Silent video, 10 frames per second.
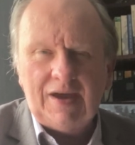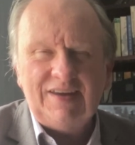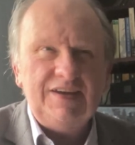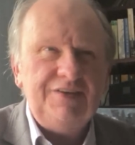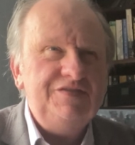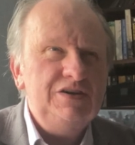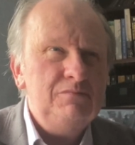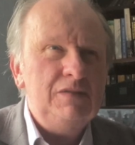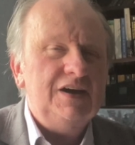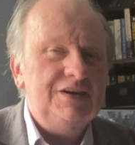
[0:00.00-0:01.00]
And if your
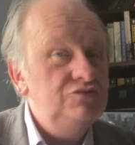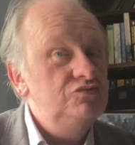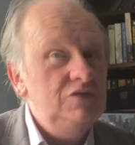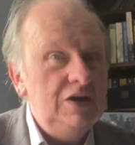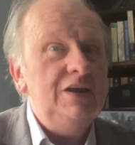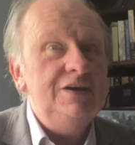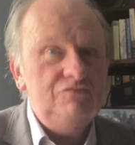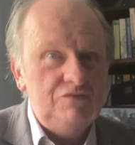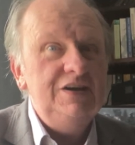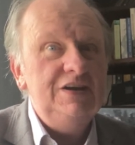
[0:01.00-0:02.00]
Mac is really,
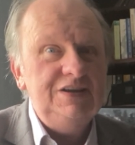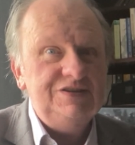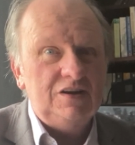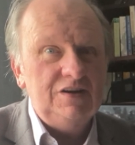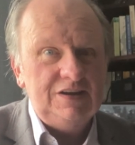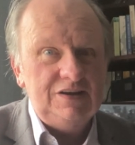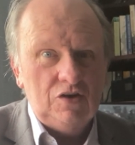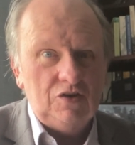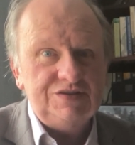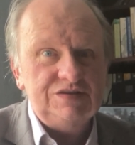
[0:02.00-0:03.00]
really tied in
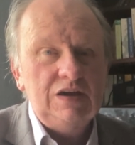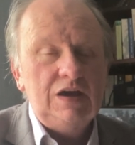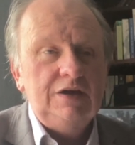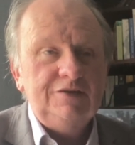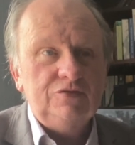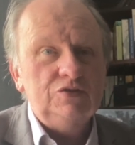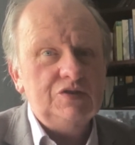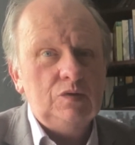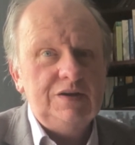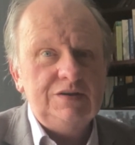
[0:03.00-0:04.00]
knots, force
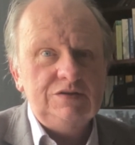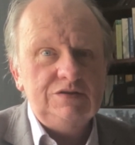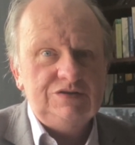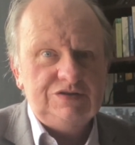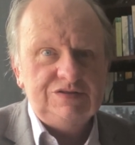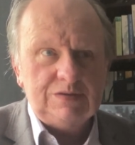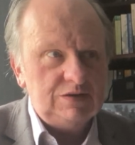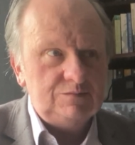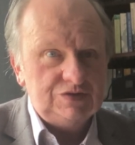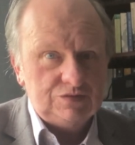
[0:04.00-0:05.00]
quit
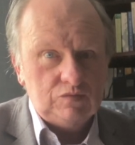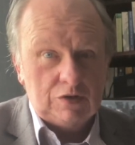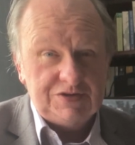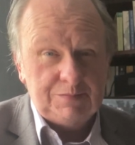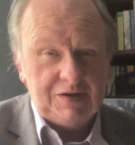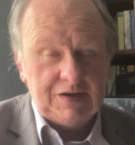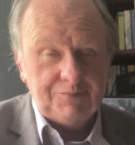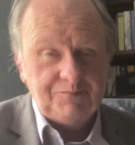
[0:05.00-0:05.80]
sometimes just won't appear.